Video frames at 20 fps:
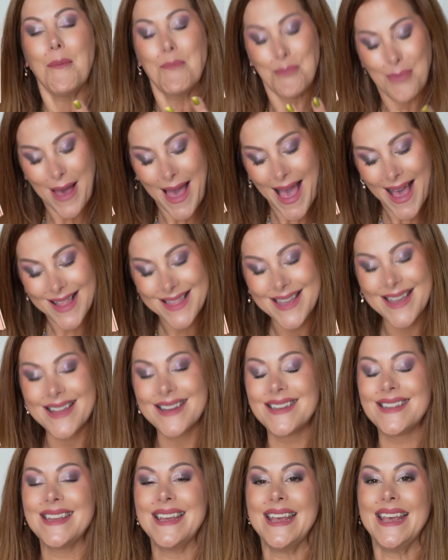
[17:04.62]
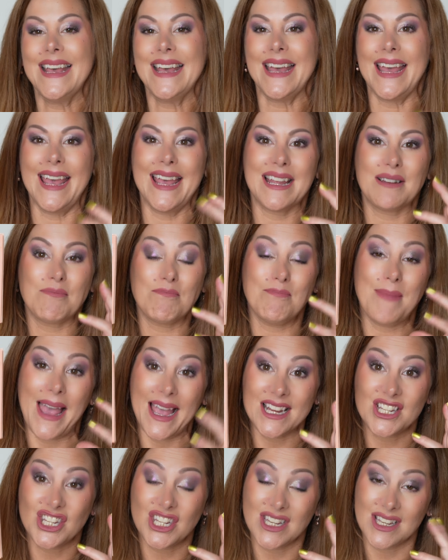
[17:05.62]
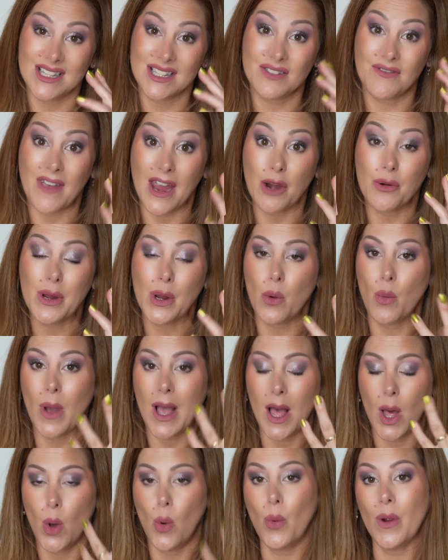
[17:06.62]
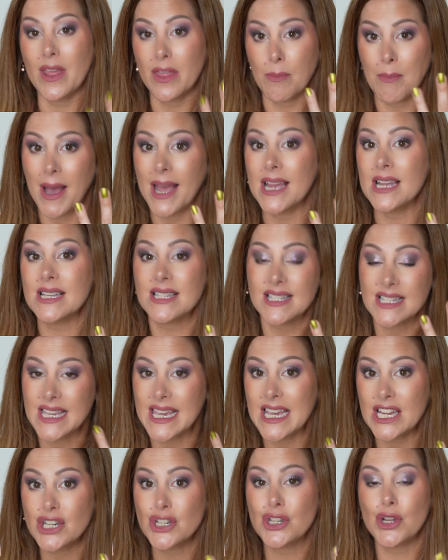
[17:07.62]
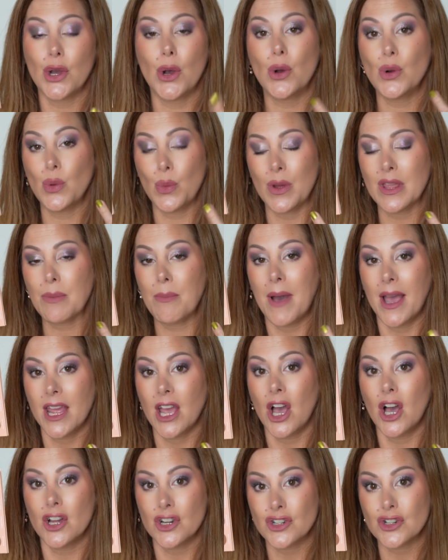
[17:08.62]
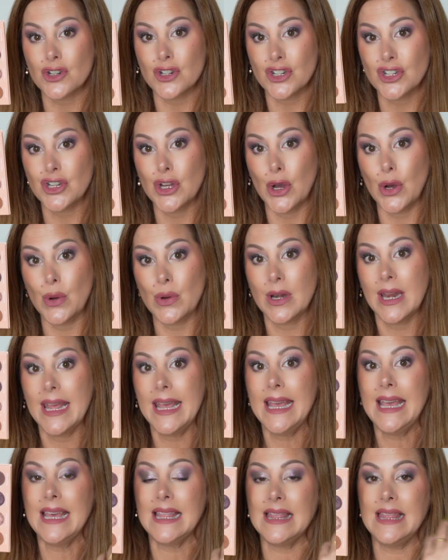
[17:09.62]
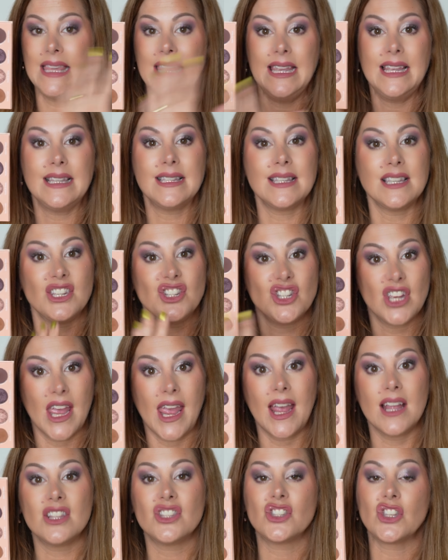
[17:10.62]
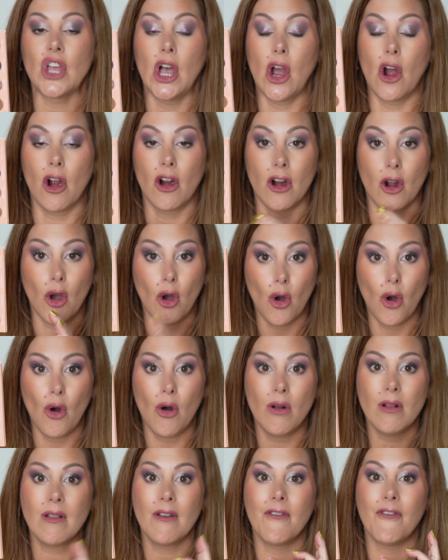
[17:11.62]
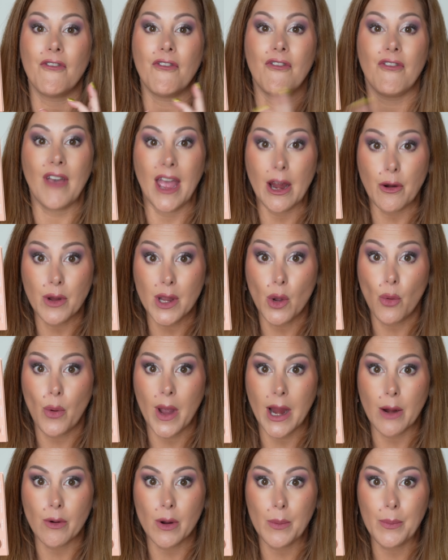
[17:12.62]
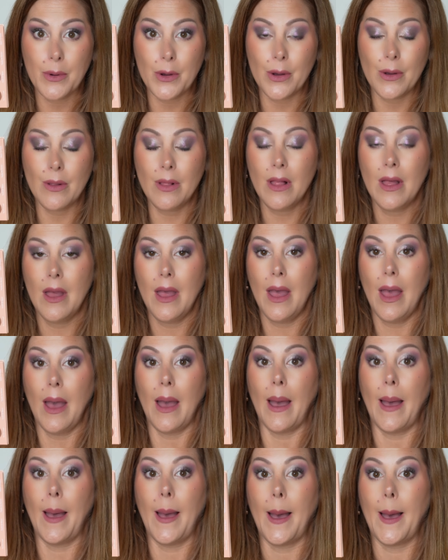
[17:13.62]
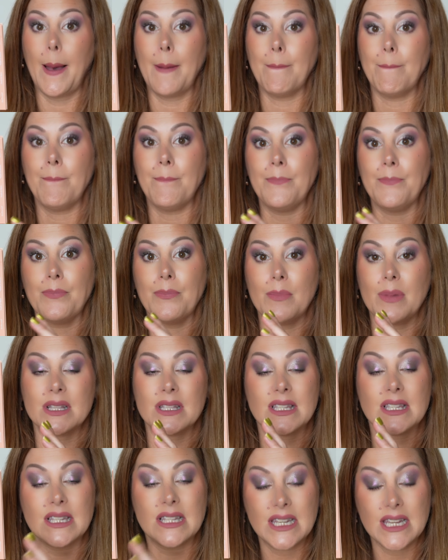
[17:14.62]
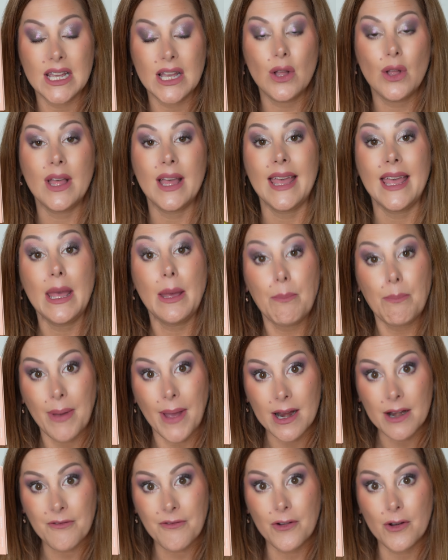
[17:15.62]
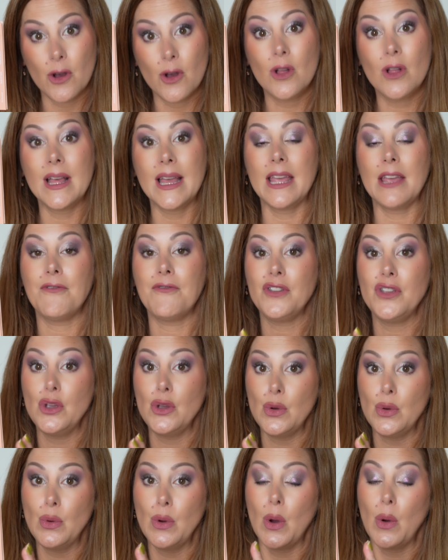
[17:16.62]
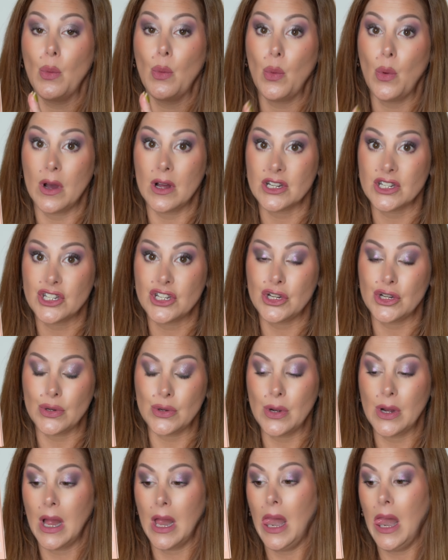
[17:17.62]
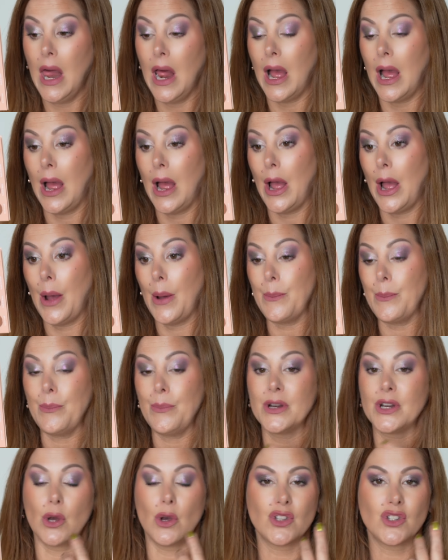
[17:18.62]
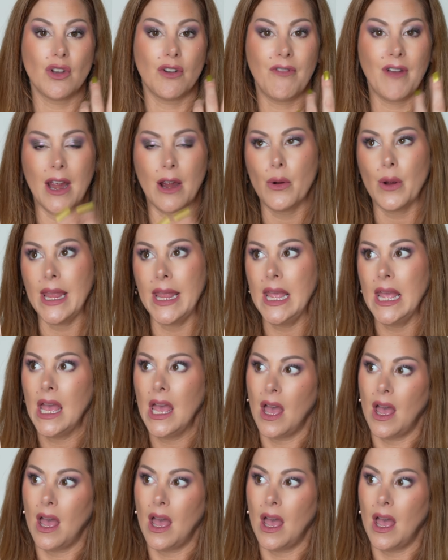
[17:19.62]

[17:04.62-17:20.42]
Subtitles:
palette. It matches very well with my skin tone, with my undertone. These shades are all very wearable, but still impactful if you want to, but also very